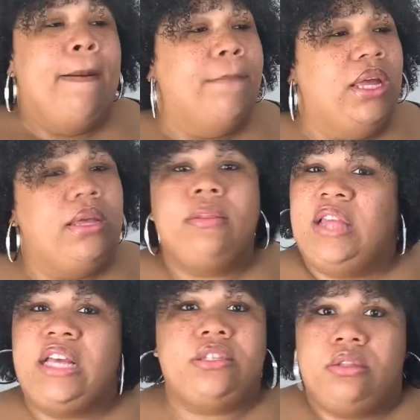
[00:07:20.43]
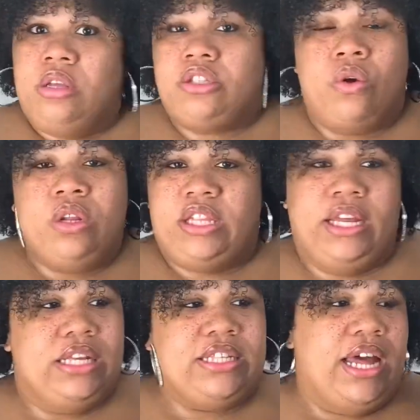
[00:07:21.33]
but that's the only
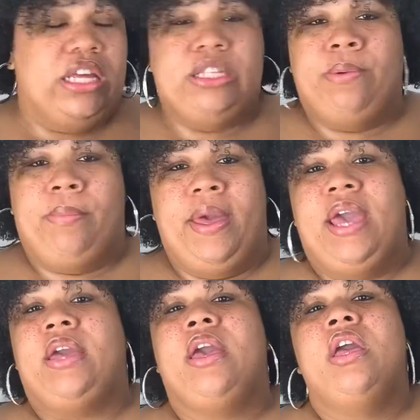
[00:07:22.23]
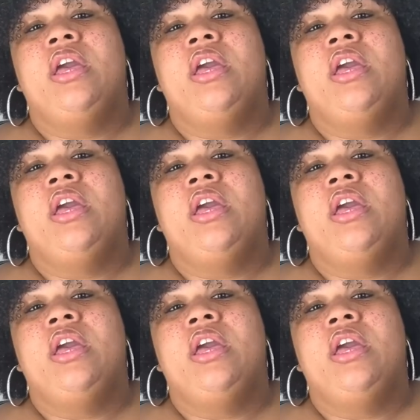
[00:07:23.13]
thing that's not in his book bag.